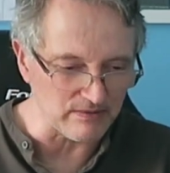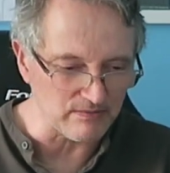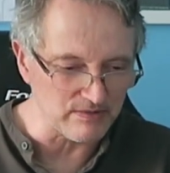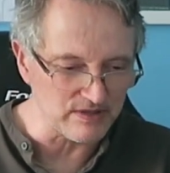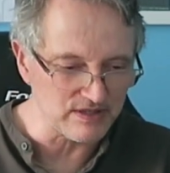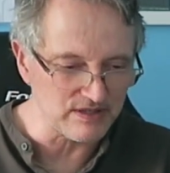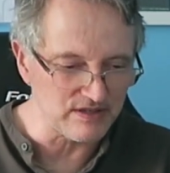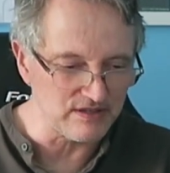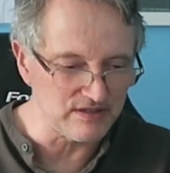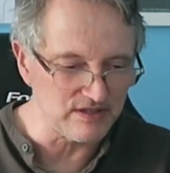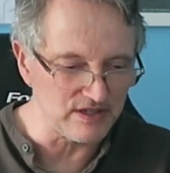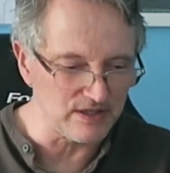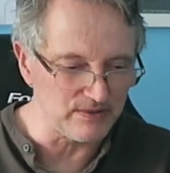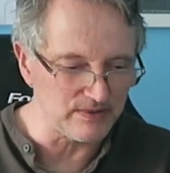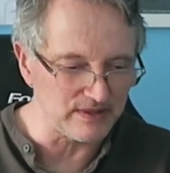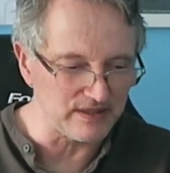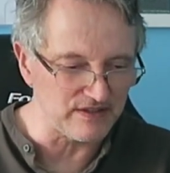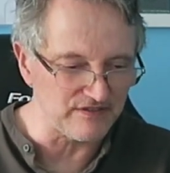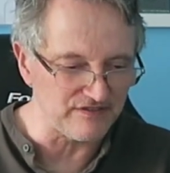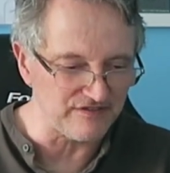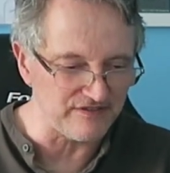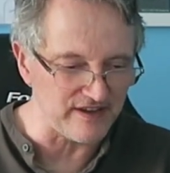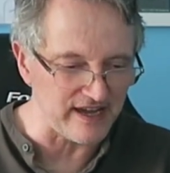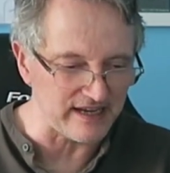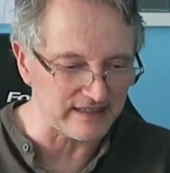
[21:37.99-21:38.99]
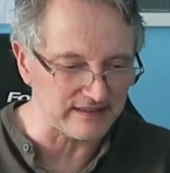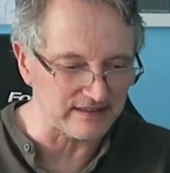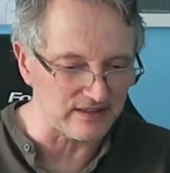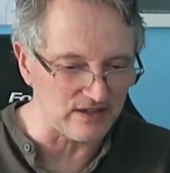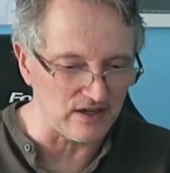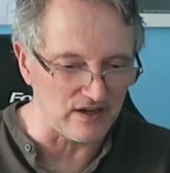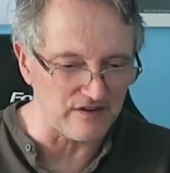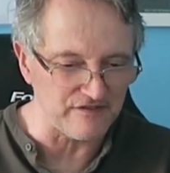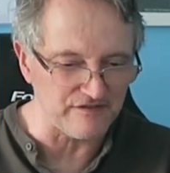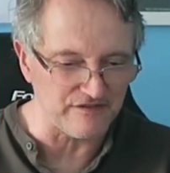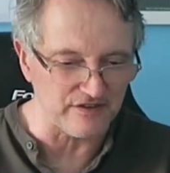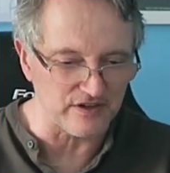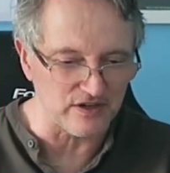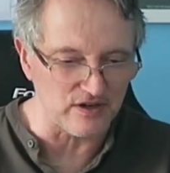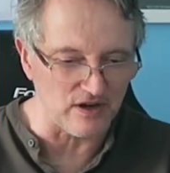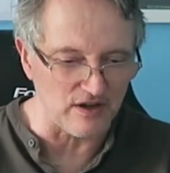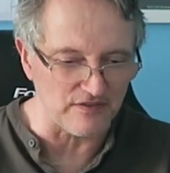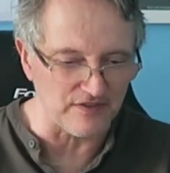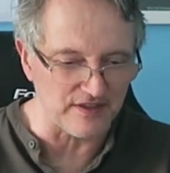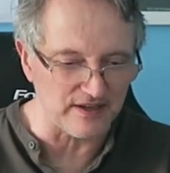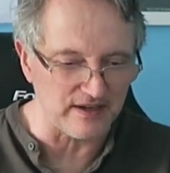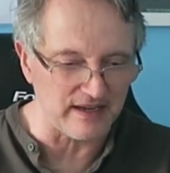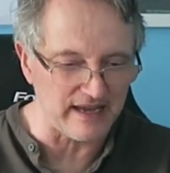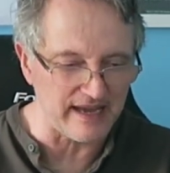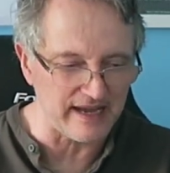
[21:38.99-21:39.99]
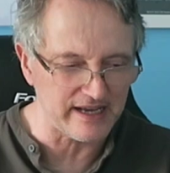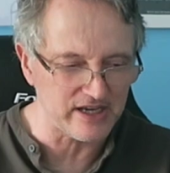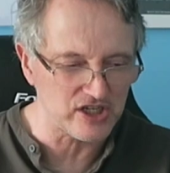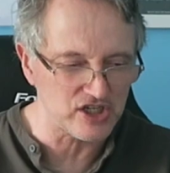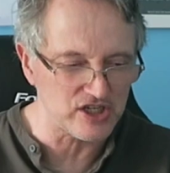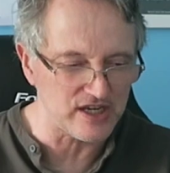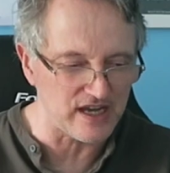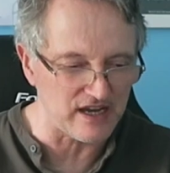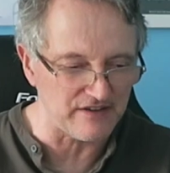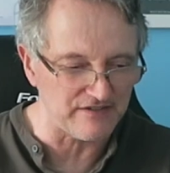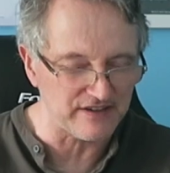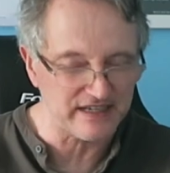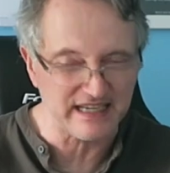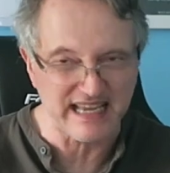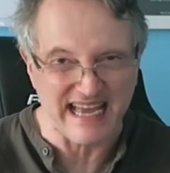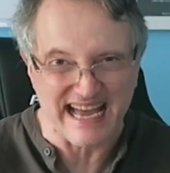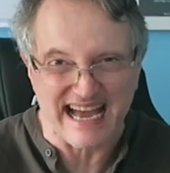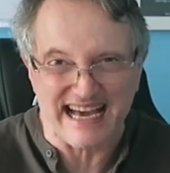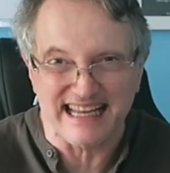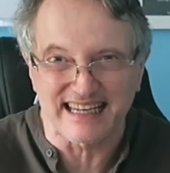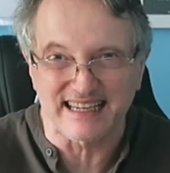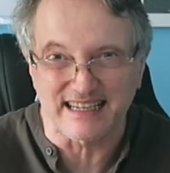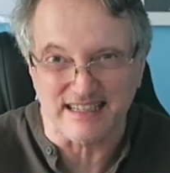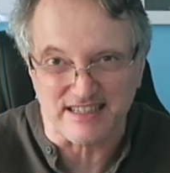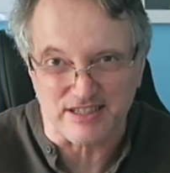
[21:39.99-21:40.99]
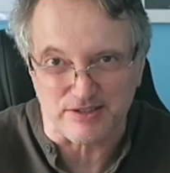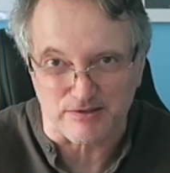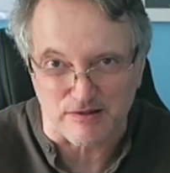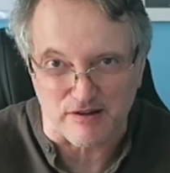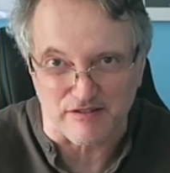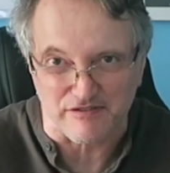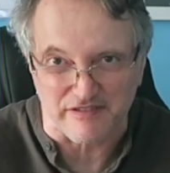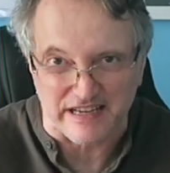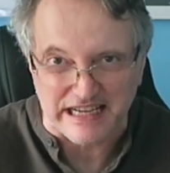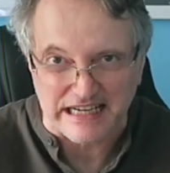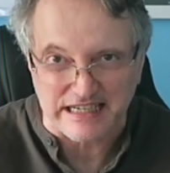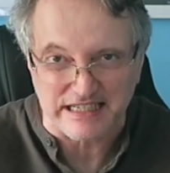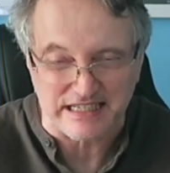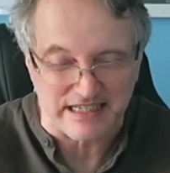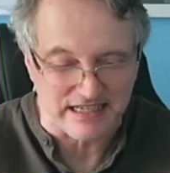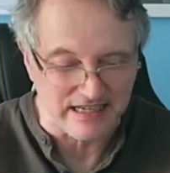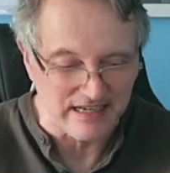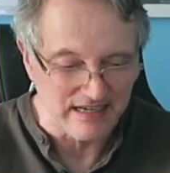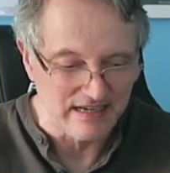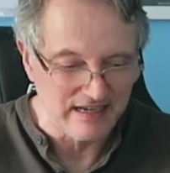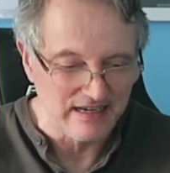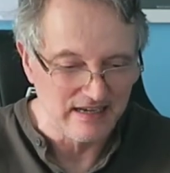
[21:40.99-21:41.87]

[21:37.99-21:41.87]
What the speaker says: It was to do with the fact that I forgot that I actually have a calendar event